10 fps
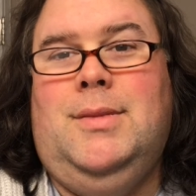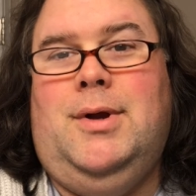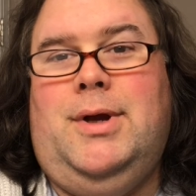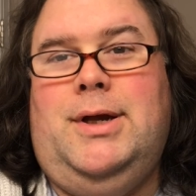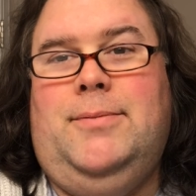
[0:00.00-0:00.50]

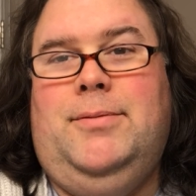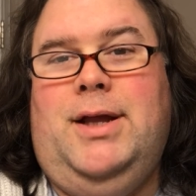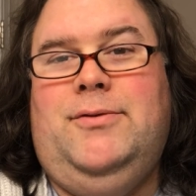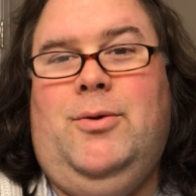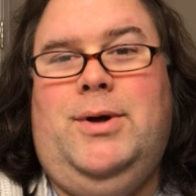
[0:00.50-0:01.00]
All right,
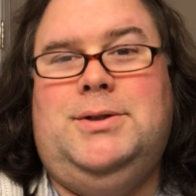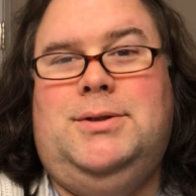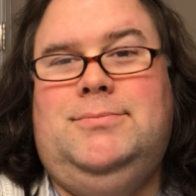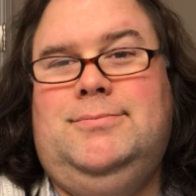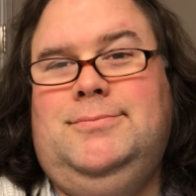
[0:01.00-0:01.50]
thanks for
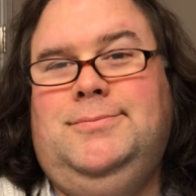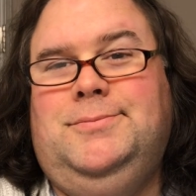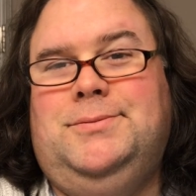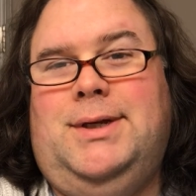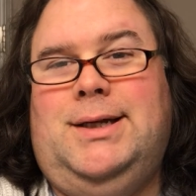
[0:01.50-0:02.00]
watching,
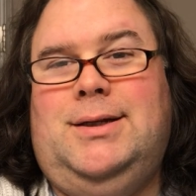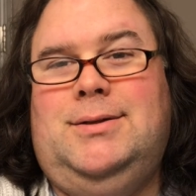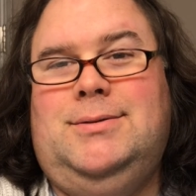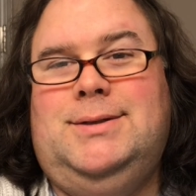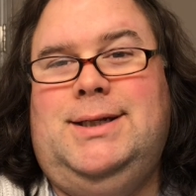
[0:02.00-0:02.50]

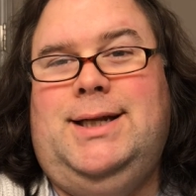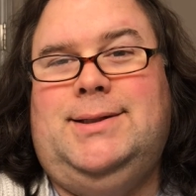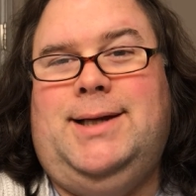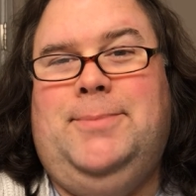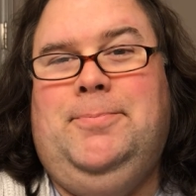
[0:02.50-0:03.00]
and see you
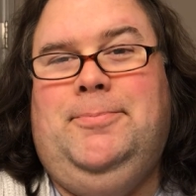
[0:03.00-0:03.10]
next time.